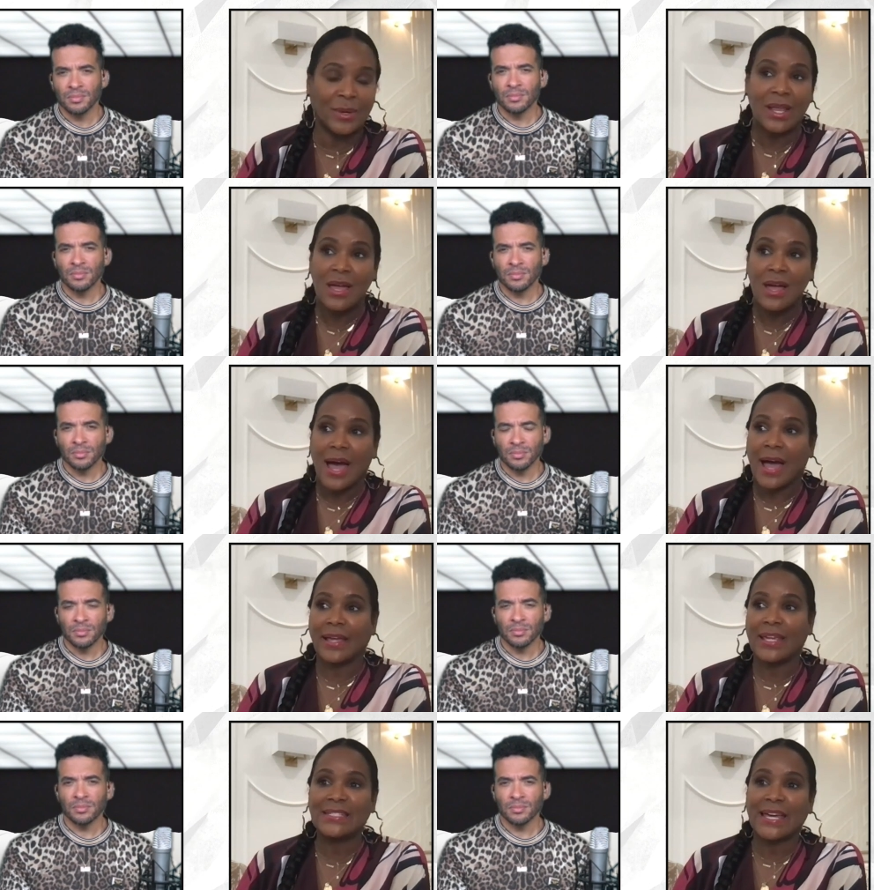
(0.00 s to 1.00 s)
Speaker 1: but
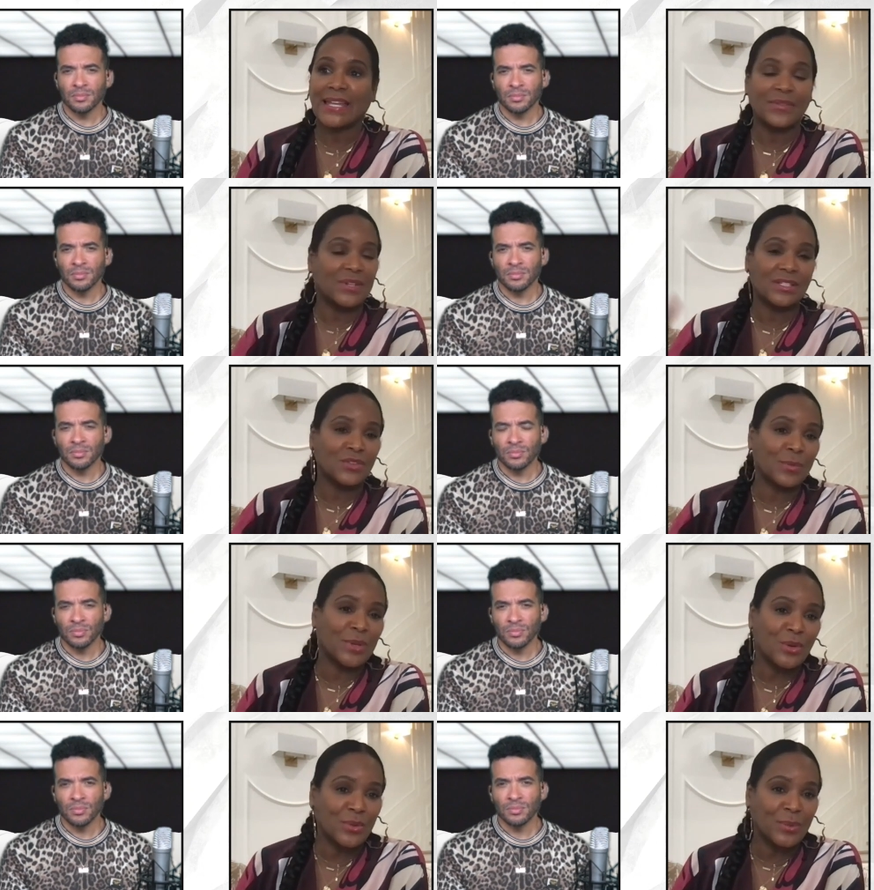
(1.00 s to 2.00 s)
he's not even until the
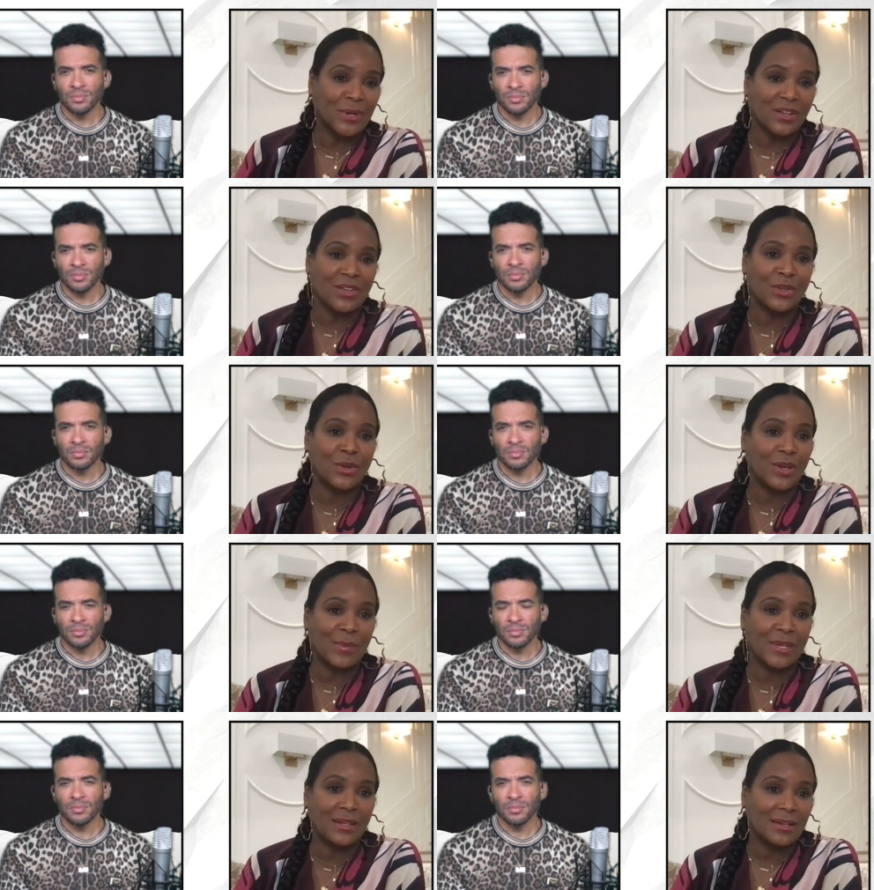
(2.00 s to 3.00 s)
middle of the book. You know what I
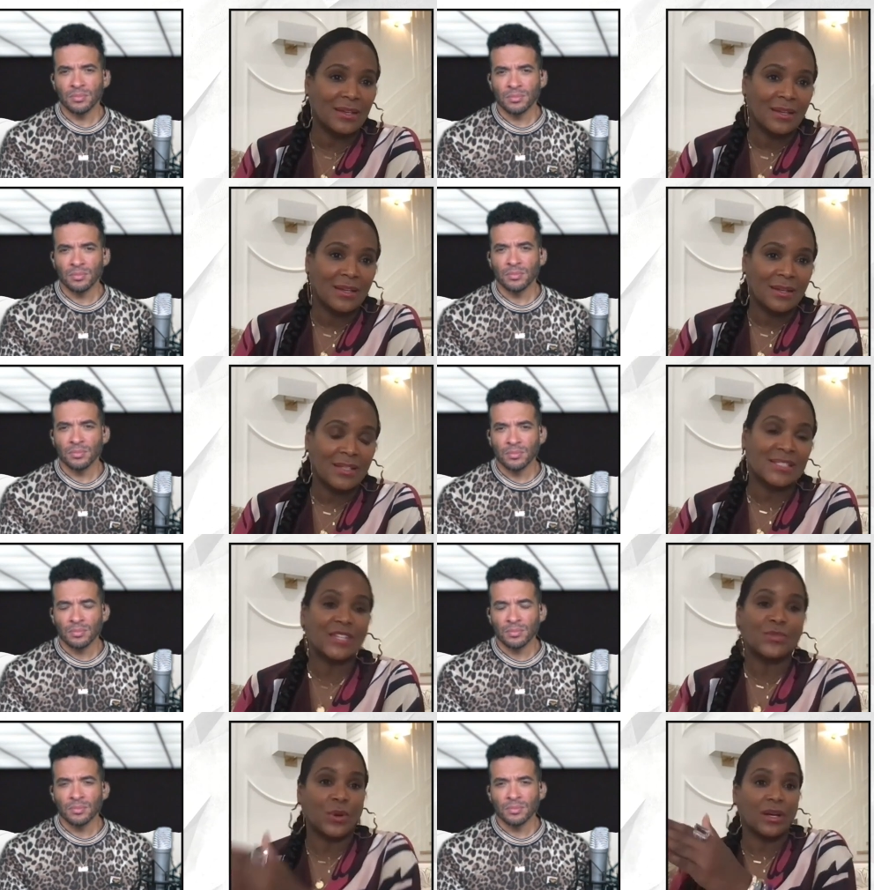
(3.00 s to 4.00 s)
mean? Because
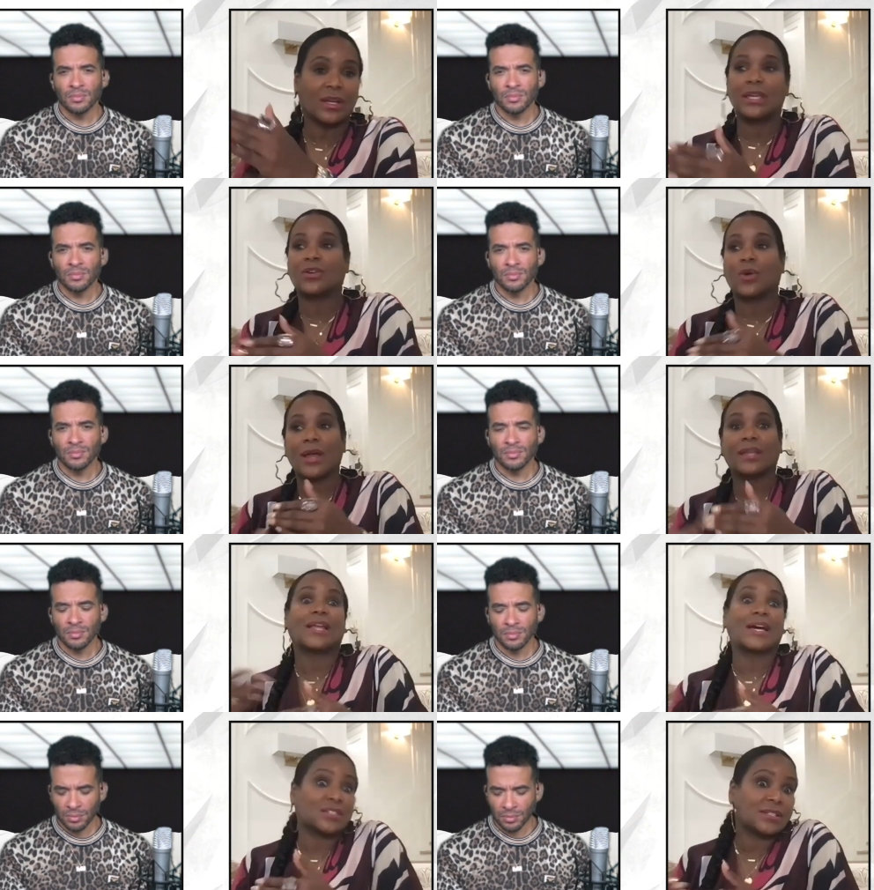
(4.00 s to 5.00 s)
that's where he
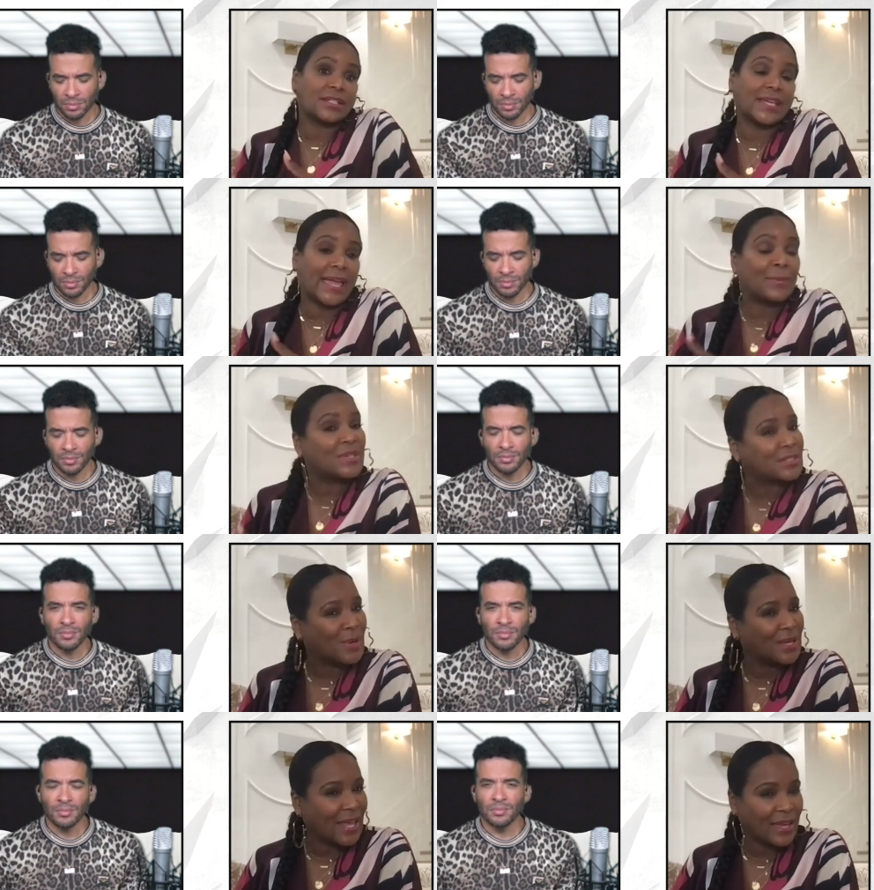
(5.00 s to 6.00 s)
chronologically came into
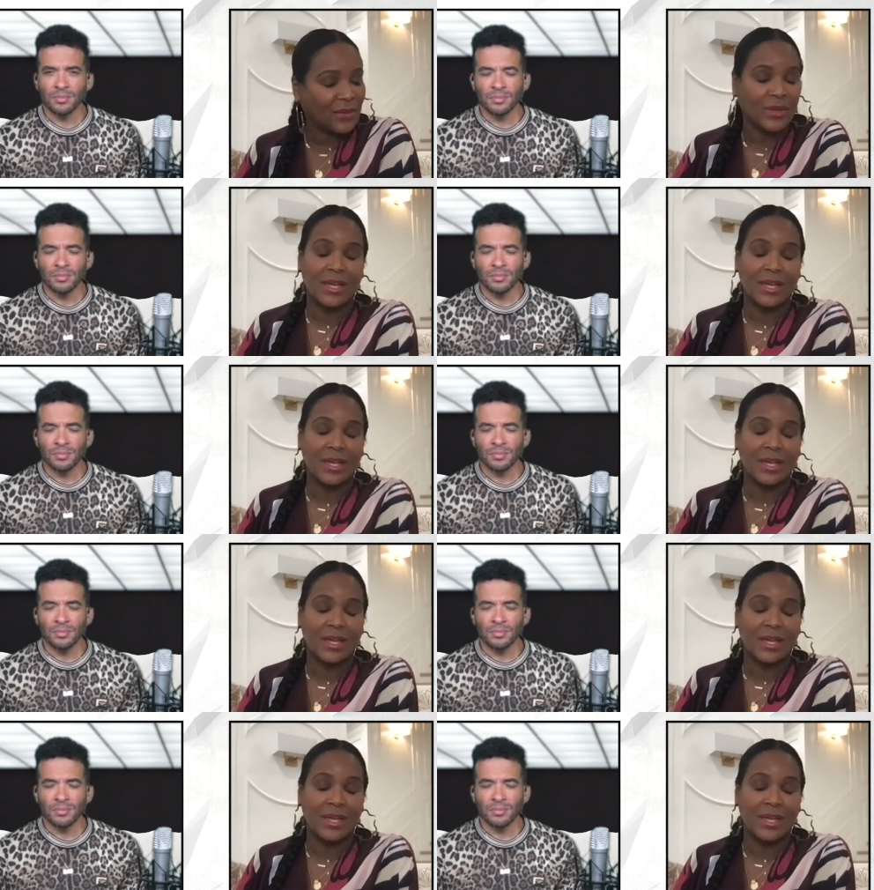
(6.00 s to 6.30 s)
my life.